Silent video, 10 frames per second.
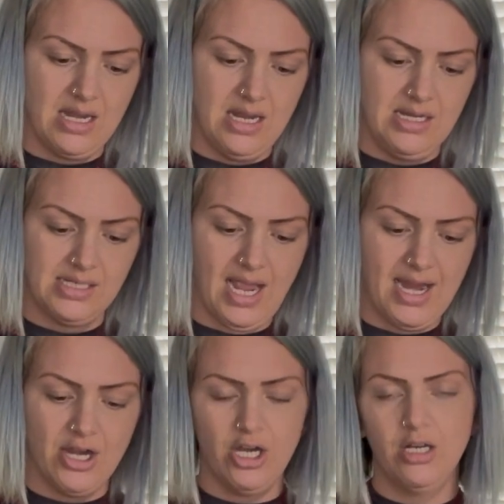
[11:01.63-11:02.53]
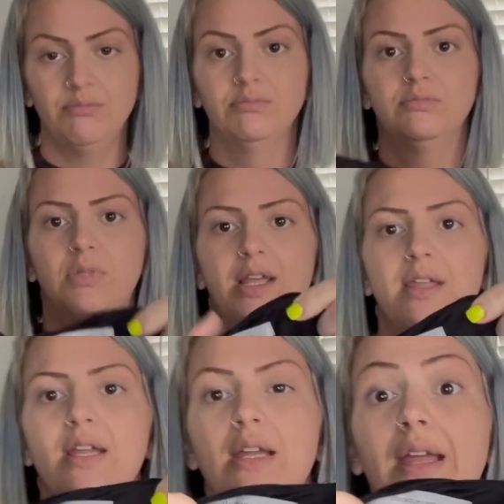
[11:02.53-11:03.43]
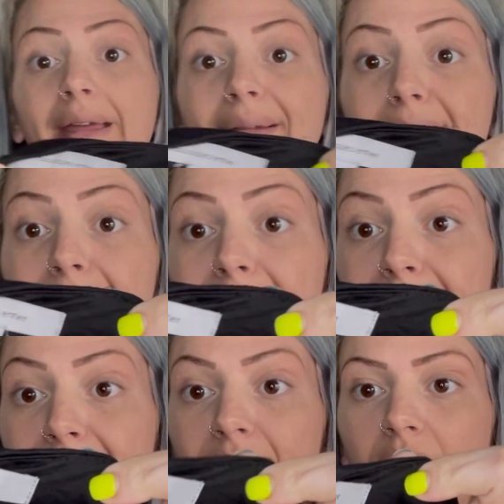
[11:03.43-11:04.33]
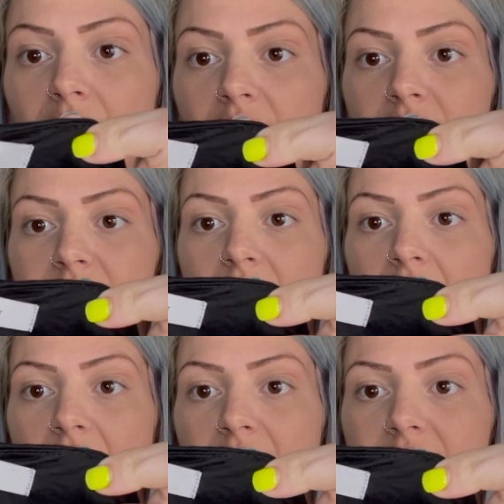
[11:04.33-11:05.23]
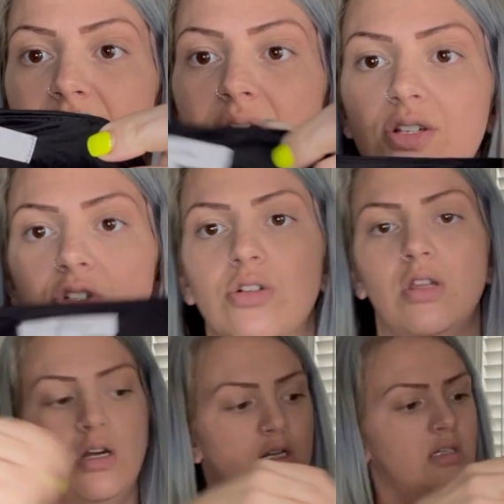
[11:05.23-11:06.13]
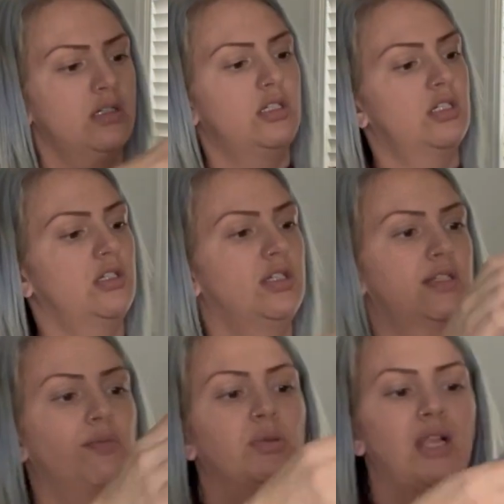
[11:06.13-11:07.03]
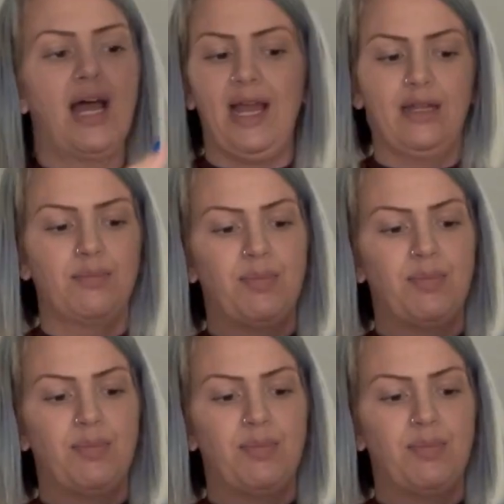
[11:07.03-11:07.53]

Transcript: entire, I think, entire, size extra large. Just a black